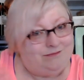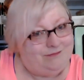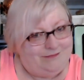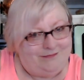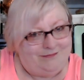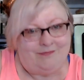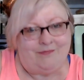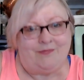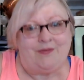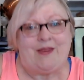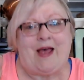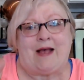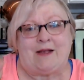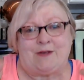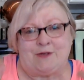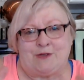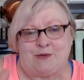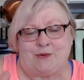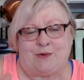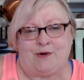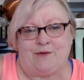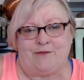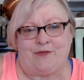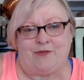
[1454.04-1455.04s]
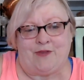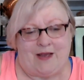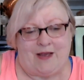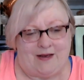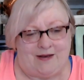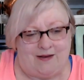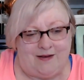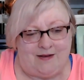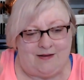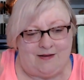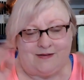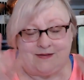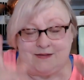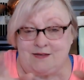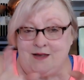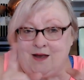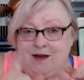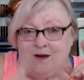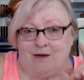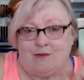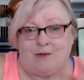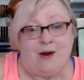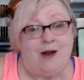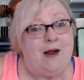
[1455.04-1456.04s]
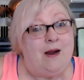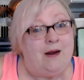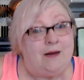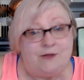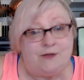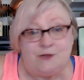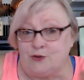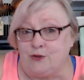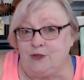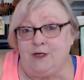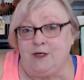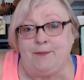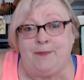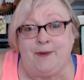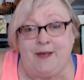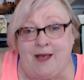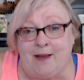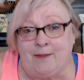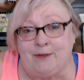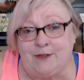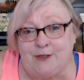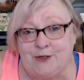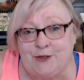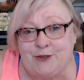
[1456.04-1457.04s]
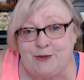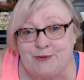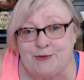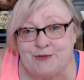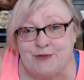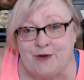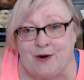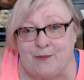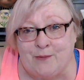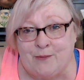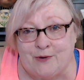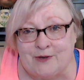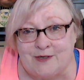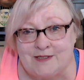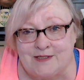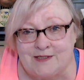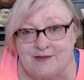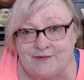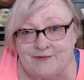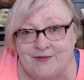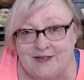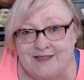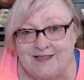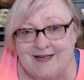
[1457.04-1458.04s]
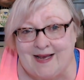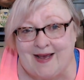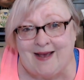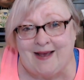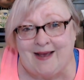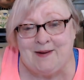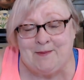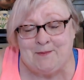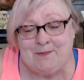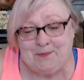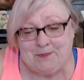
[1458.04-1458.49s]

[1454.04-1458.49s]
that sort of thing. So it's good to be able to use our words of the day.